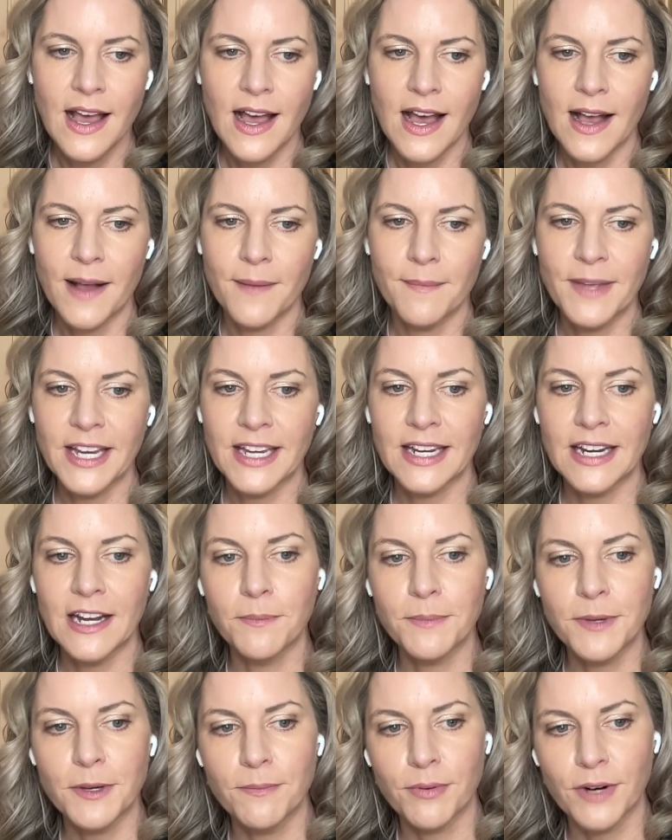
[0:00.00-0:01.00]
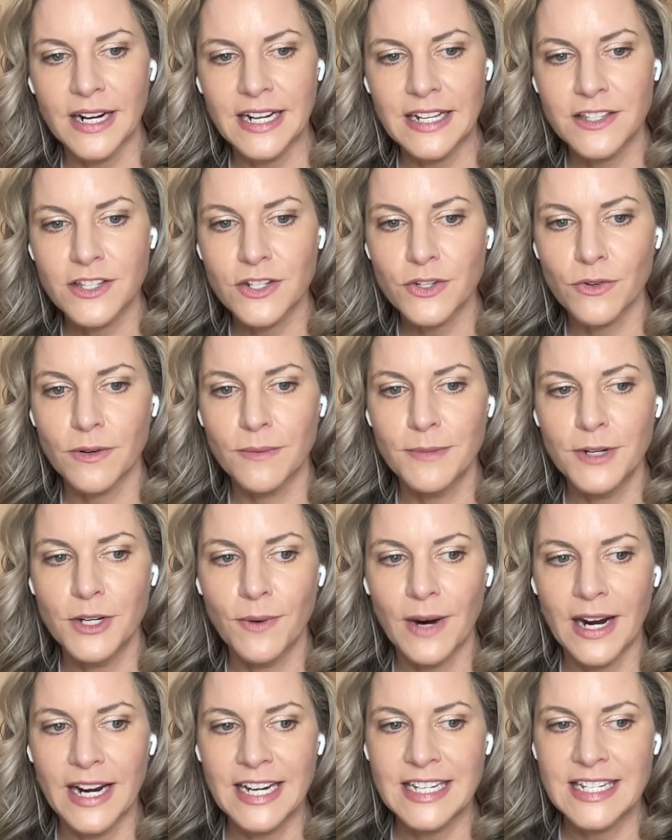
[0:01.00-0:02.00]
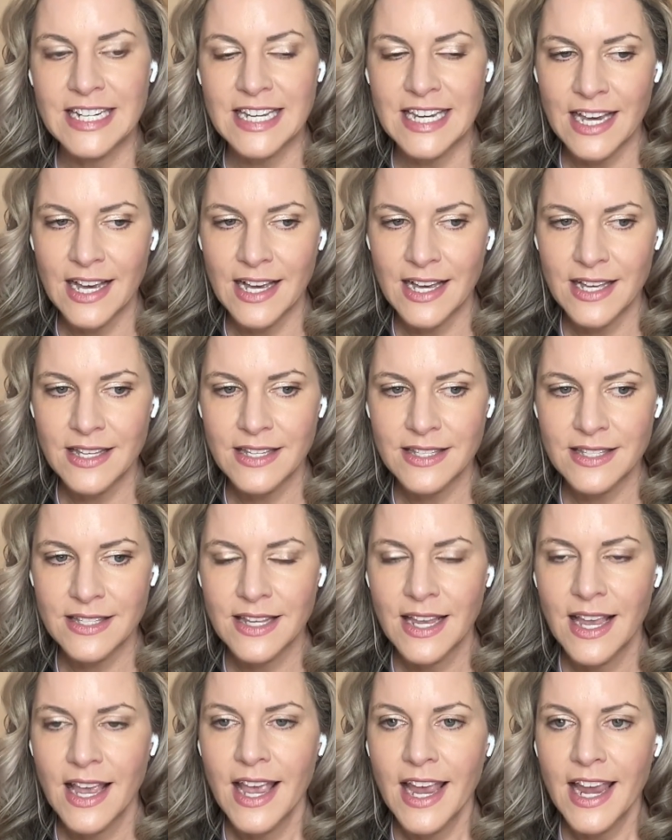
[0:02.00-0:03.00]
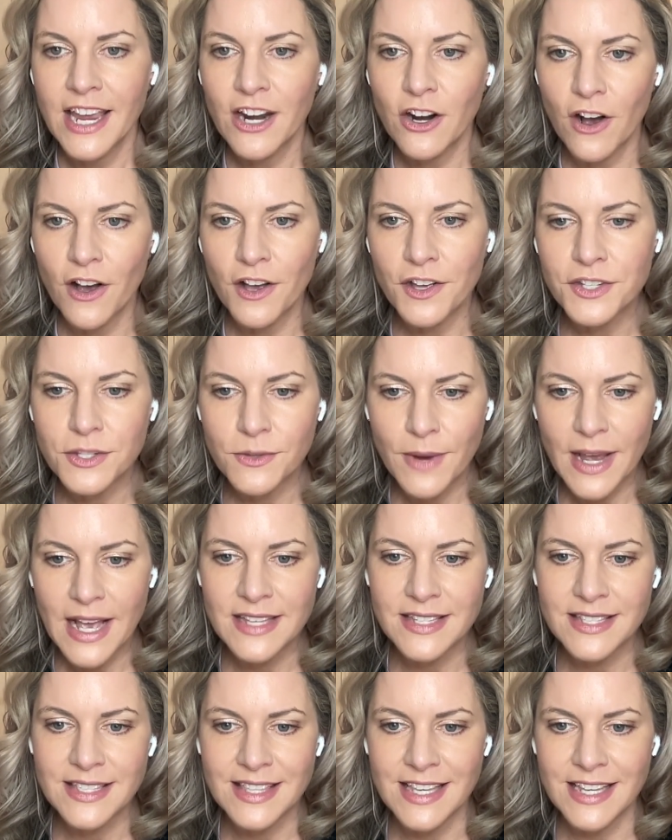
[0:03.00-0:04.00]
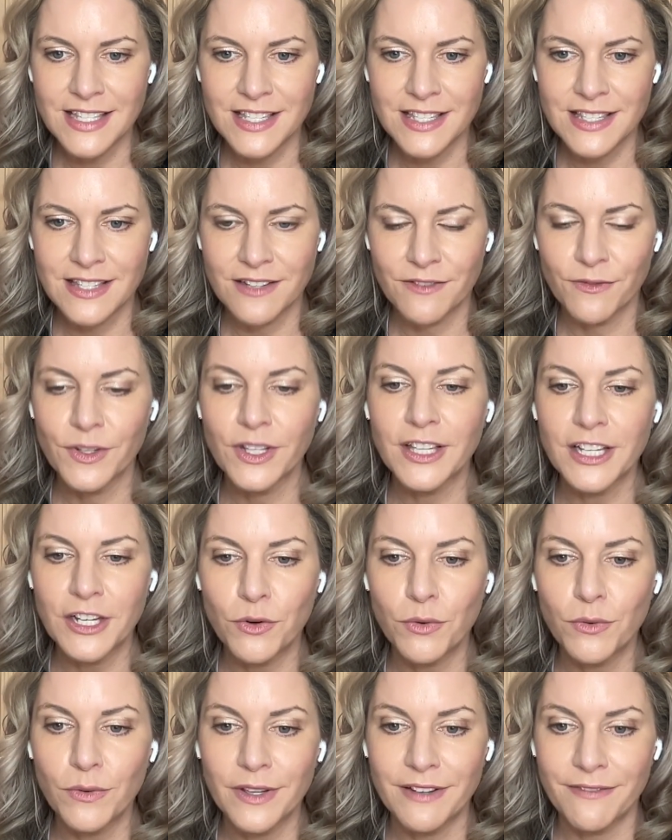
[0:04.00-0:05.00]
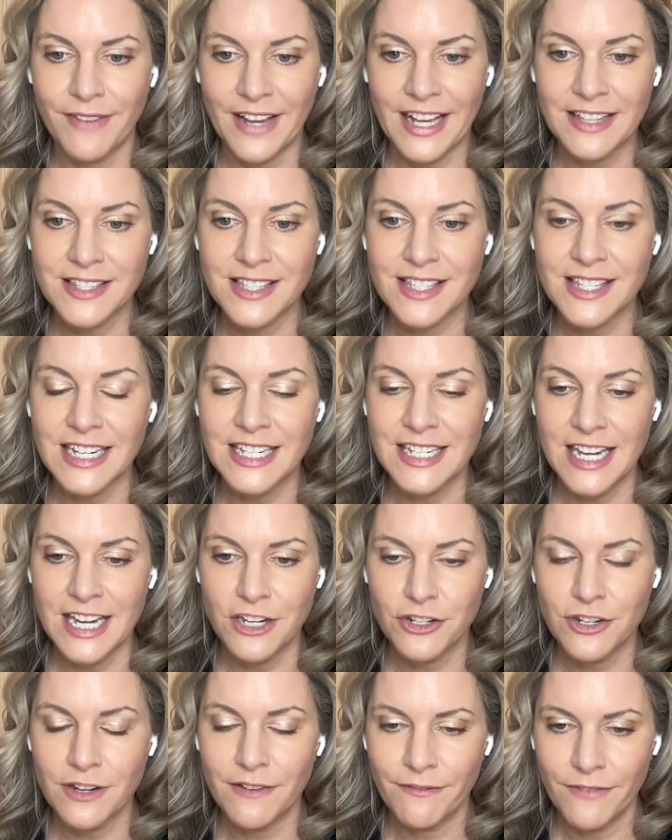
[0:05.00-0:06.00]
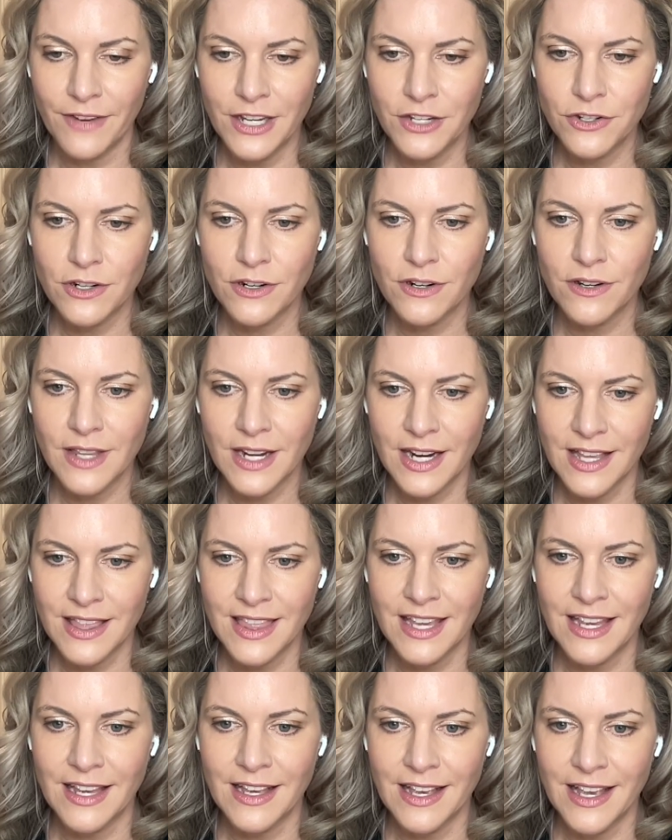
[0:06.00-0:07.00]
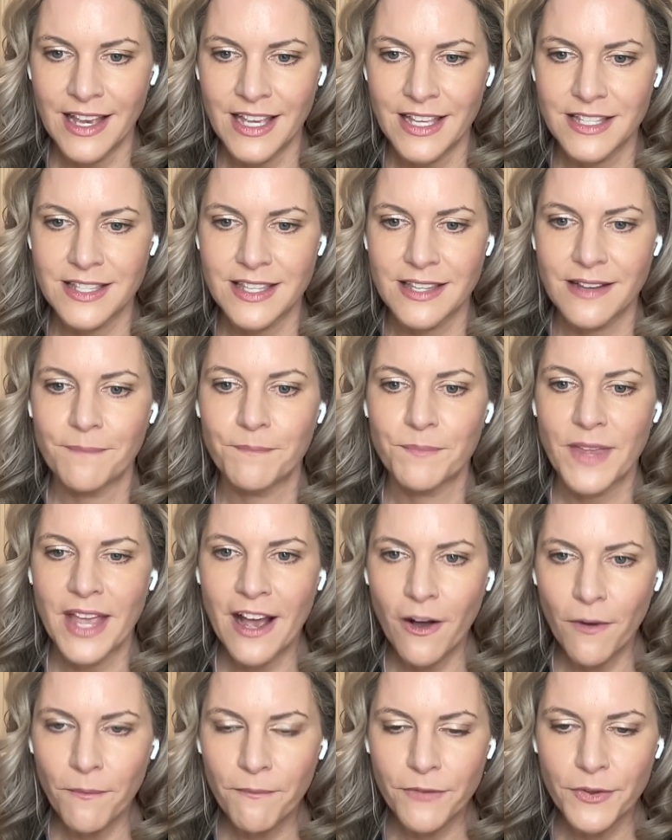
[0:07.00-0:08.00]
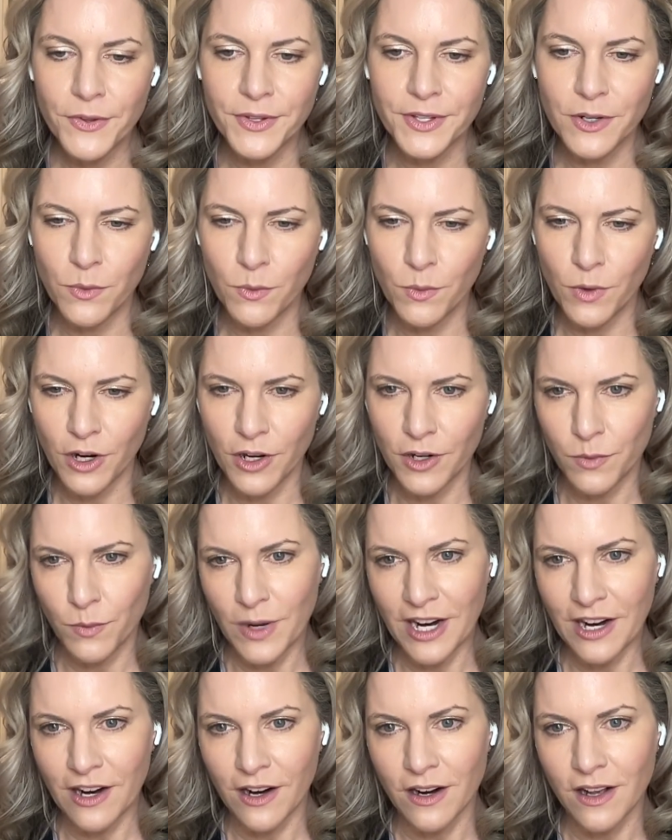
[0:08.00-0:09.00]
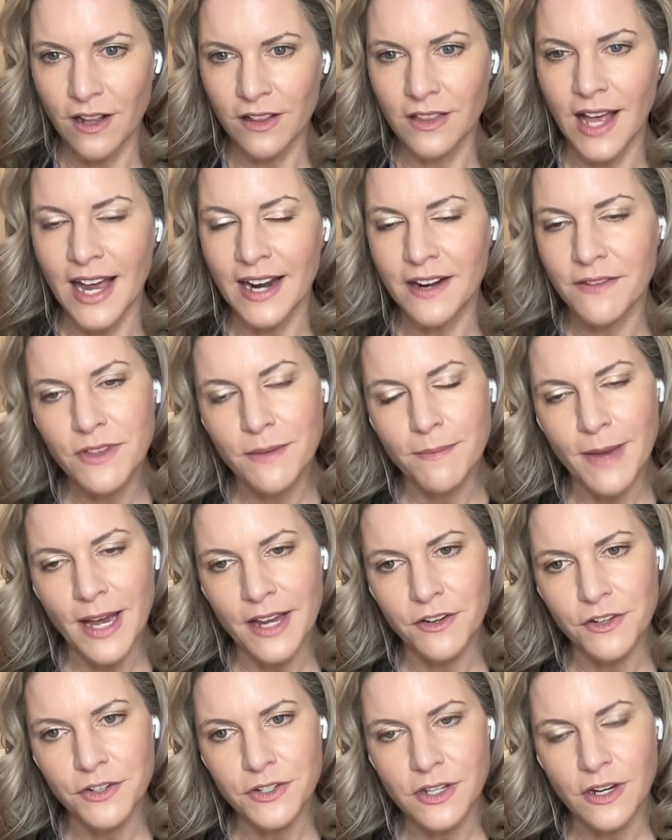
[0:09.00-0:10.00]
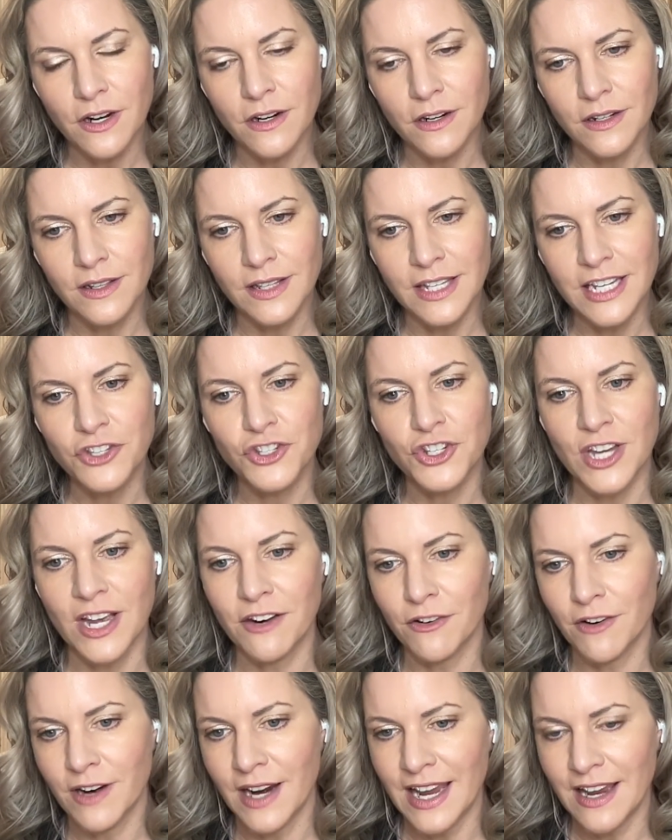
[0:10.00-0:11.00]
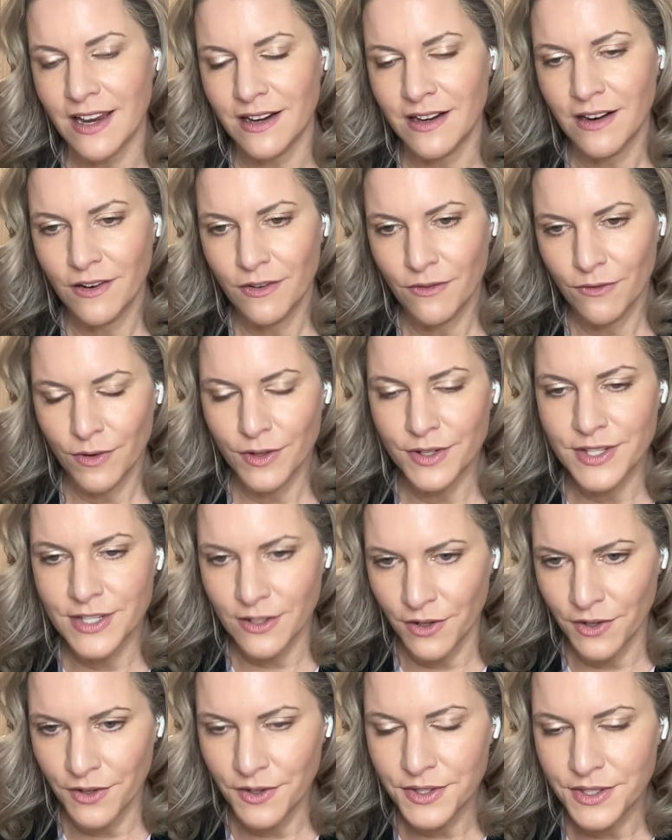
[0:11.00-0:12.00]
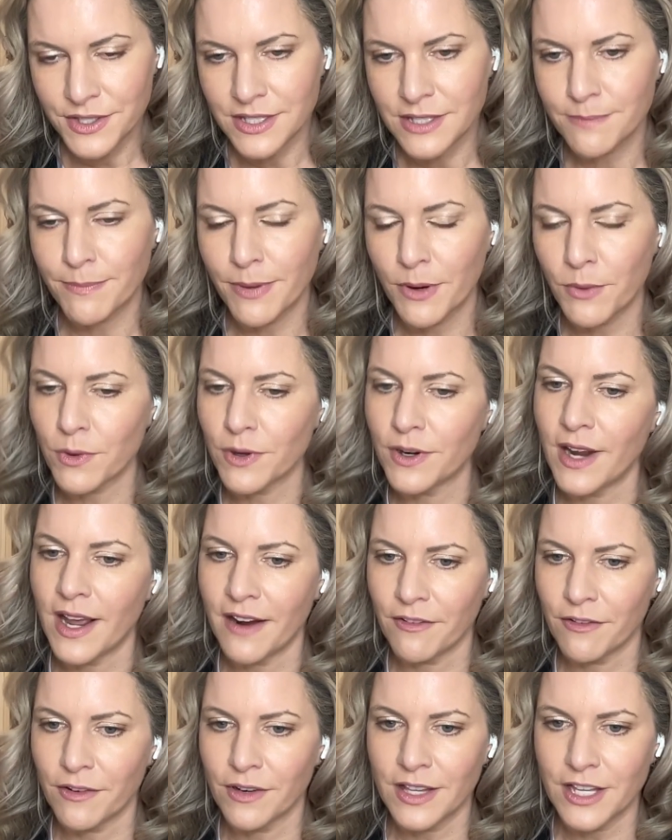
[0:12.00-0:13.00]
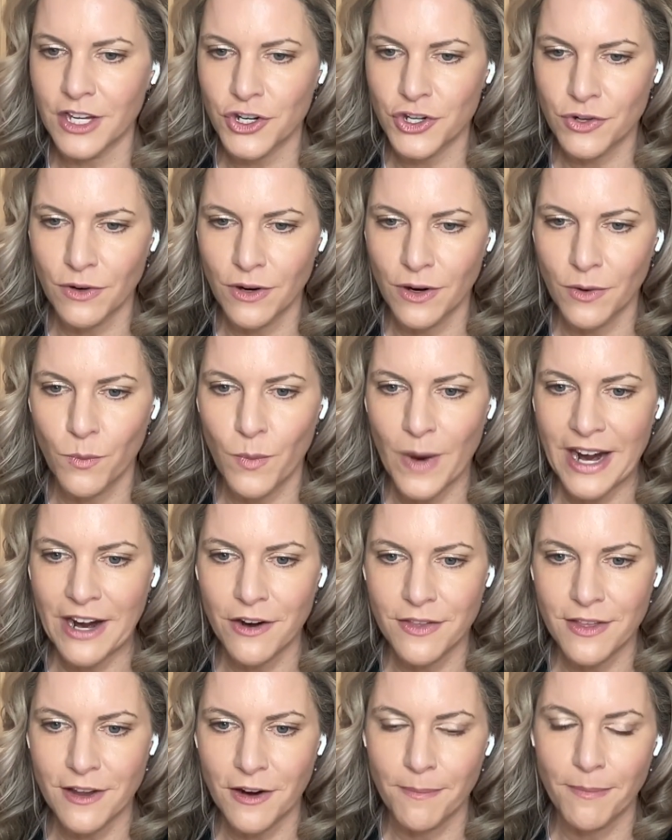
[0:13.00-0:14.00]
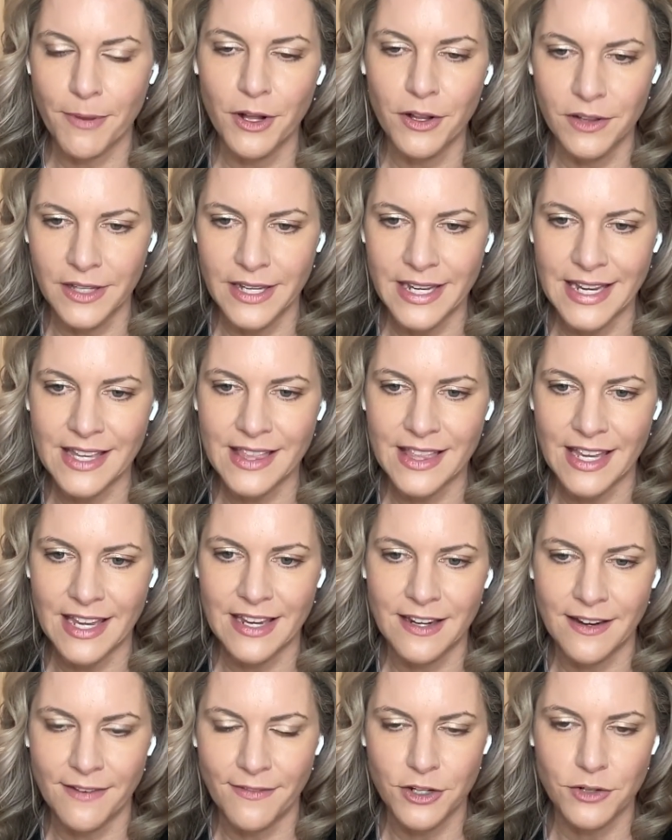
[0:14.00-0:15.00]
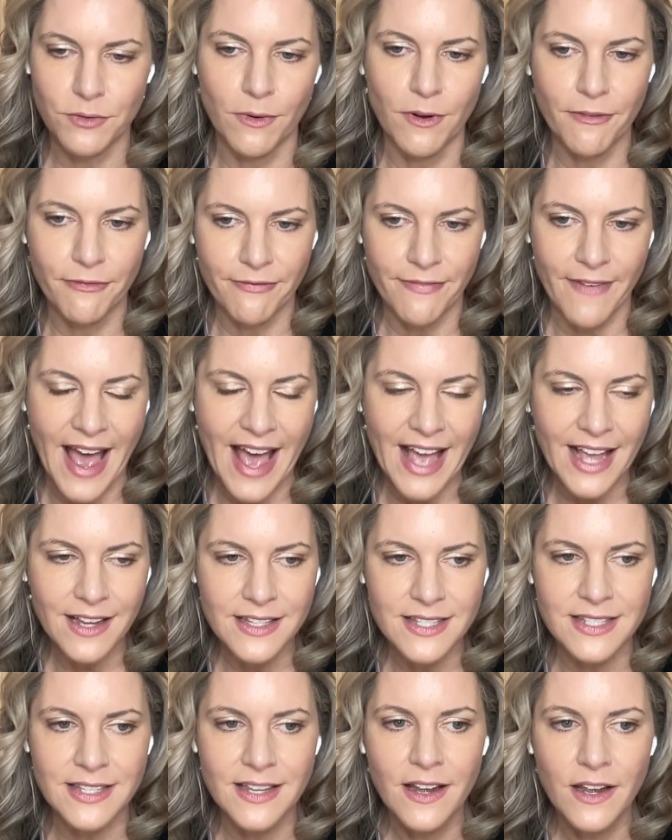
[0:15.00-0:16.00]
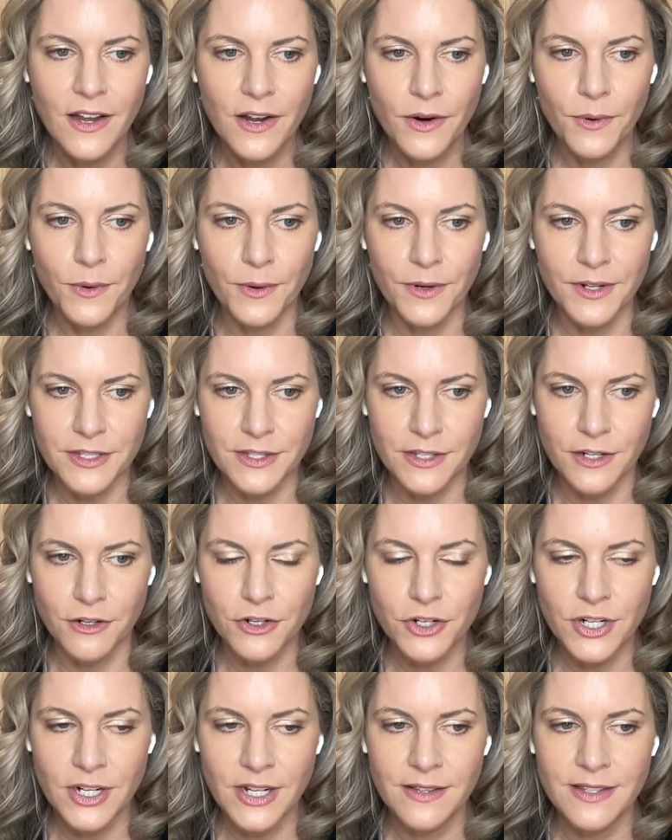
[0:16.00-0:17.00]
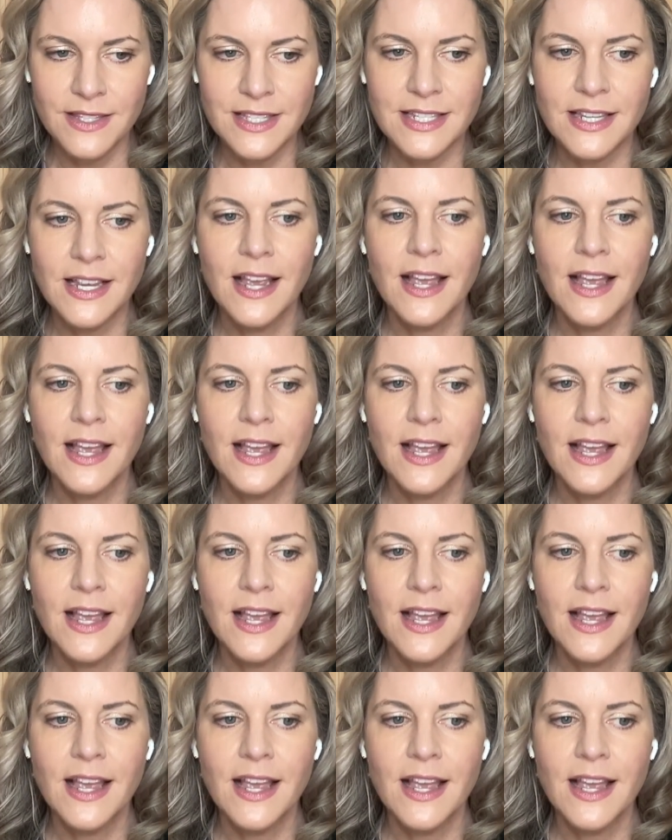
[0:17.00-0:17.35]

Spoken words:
It can help you brainstorm new ideas. It also has this really cool advanced citation feature that I think is helpful in a world where a lot of the models currently generate results, but we're not really sure where they're pulling the individual facts or assertions.